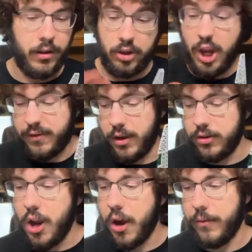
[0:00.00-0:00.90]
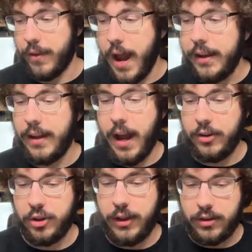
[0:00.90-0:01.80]
You have to... No, I
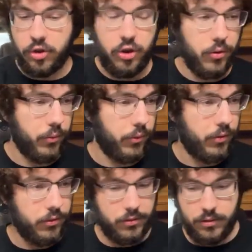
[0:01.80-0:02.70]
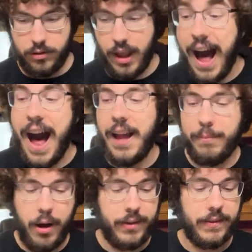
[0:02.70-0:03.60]
should get to choose. I
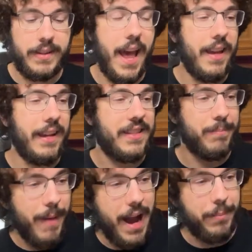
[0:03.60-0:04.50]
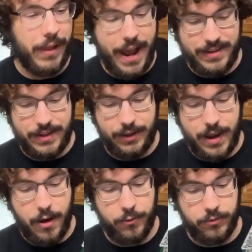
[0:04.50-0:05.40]
bought the set. It's my plastic now.